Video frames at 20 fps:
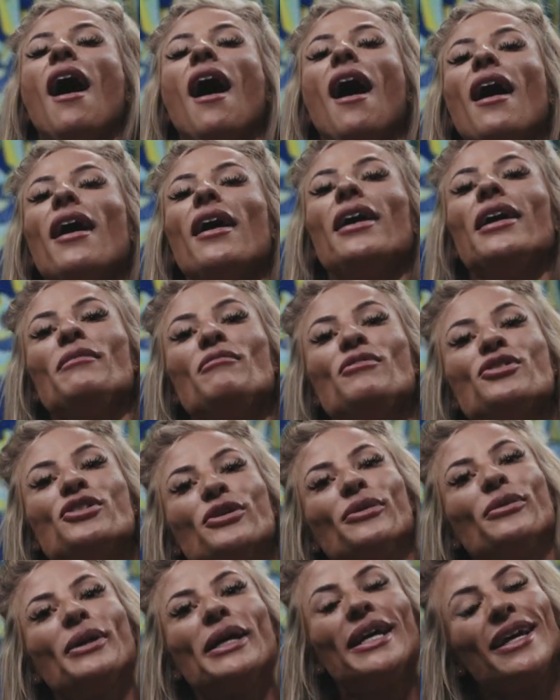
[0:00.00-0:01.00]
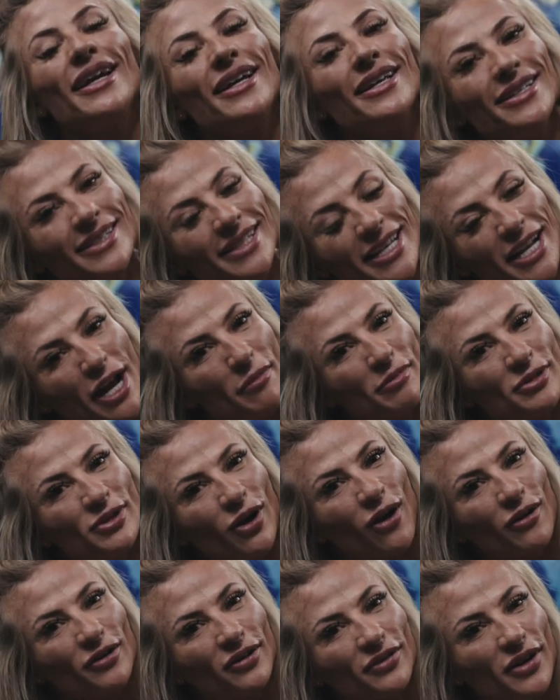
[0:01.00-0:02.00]
I am doing sit-ups
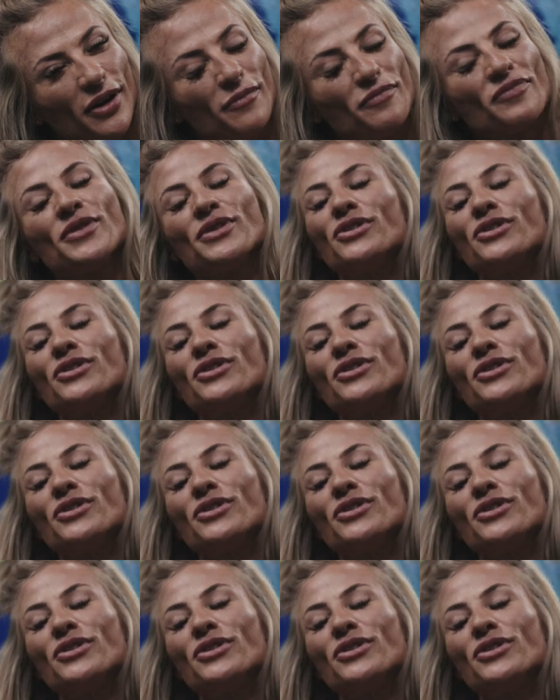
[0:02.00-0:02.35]
off of them.